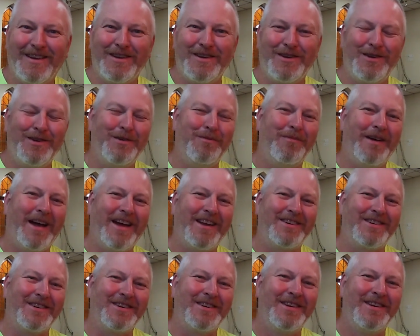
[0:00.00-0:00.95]
Can you
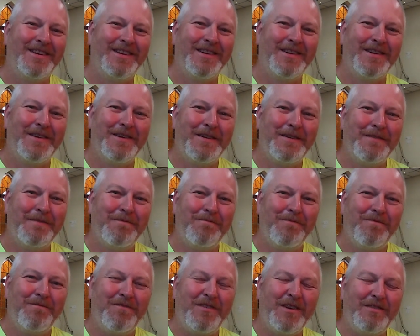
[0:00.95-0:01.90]
imagine?
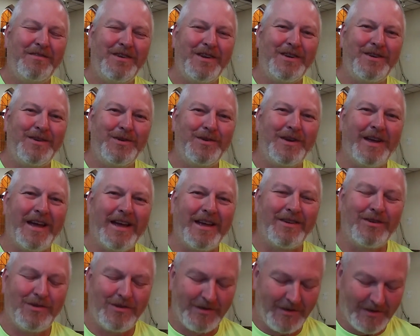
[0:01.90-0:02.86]
52
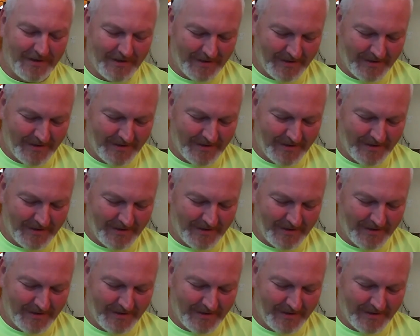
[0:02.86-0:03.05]
days.